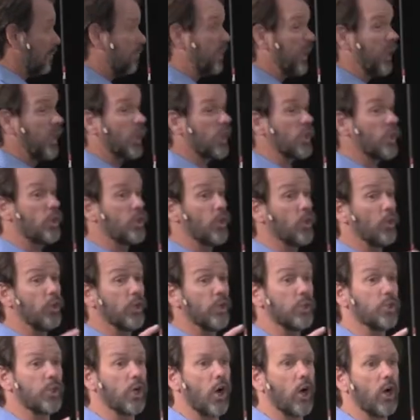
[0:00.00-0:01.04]
Because you're
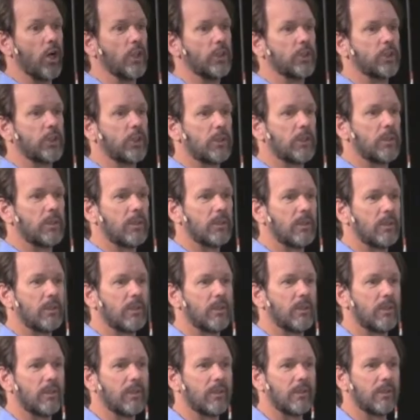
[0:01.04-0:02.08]
in charge.
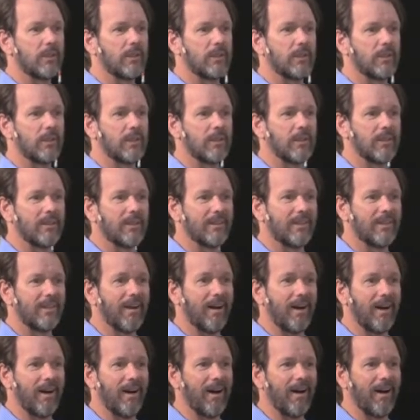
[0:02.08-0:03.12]
Because you're in
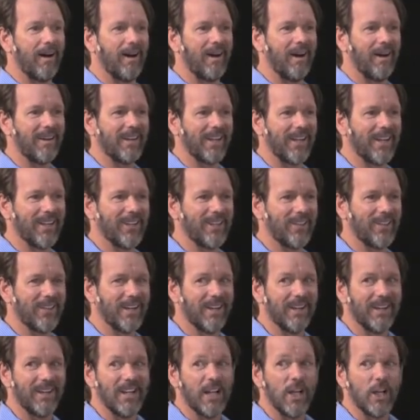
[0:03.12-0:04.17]
charge.
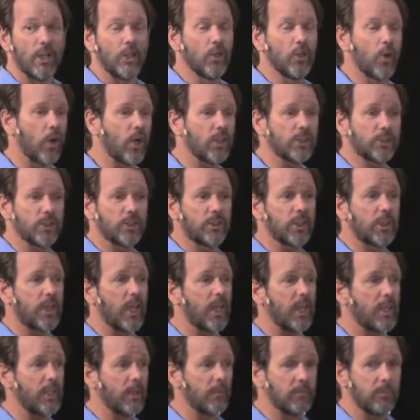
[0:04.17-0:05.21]
Hallelujah. Yours is the
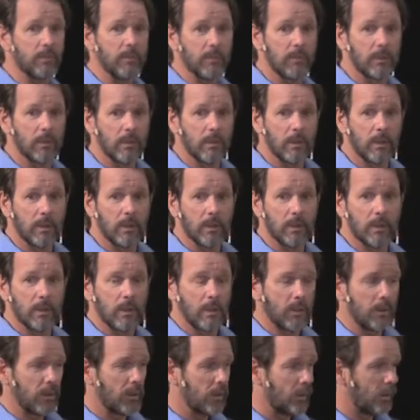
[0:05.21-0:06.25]
kingdom. Yours is
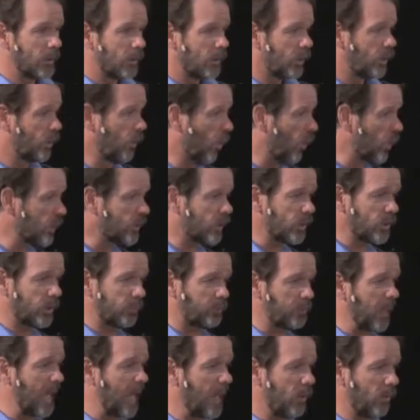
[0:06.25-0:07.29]
the kingdom. Yours is the
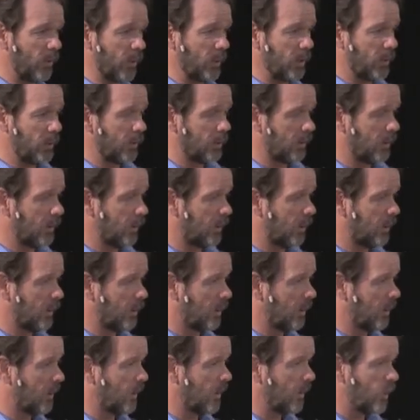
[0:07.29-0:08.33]
power. Yours
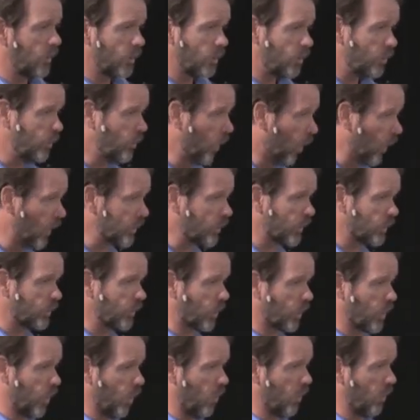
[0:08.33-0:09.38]
is the power. Yours is the
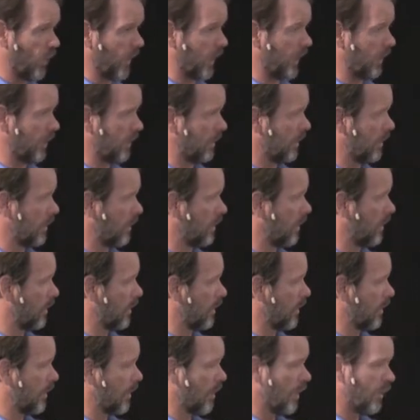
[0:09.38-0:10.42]
glory. Yours
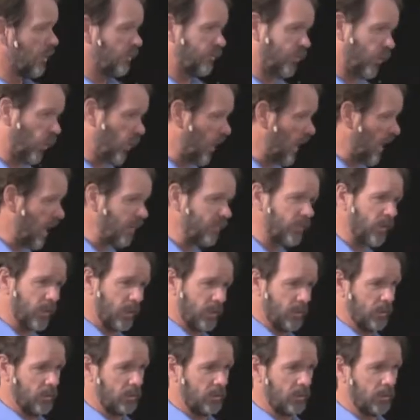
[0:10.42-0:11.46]
is the glory. Forever.
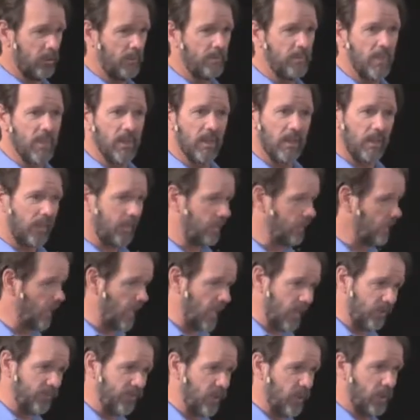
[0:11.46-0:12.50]
Forever. And
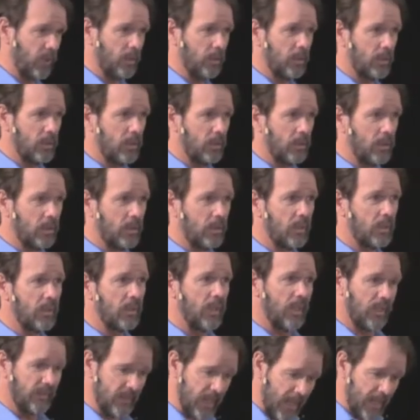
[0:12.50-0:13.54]
ever.
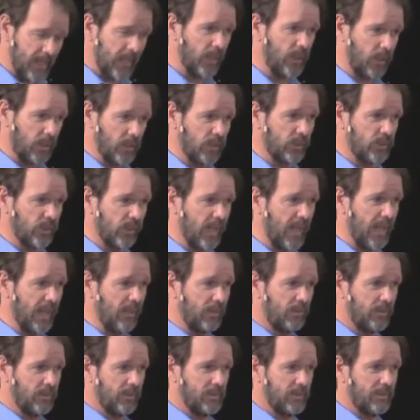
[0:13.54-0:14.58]
And that includes
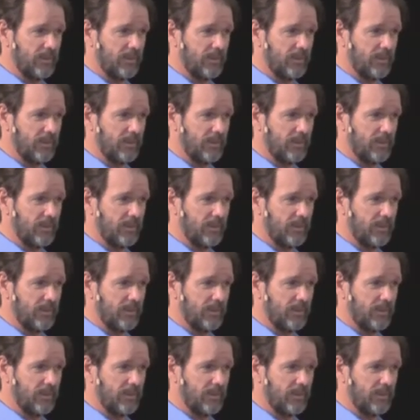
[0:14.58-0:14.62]
now.